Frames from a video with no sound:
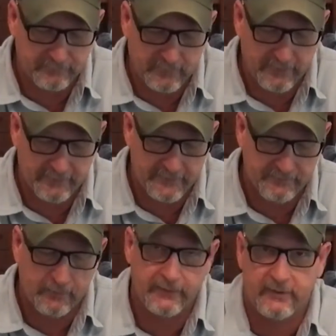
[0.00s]
get this
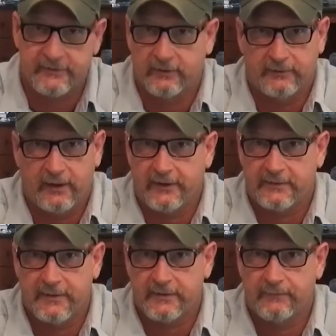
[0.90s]
bow here. It's not
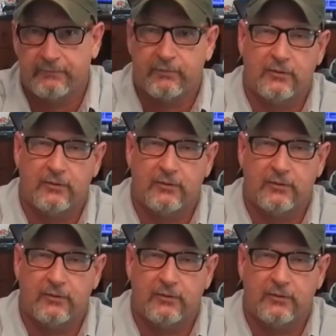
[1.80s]
expensive.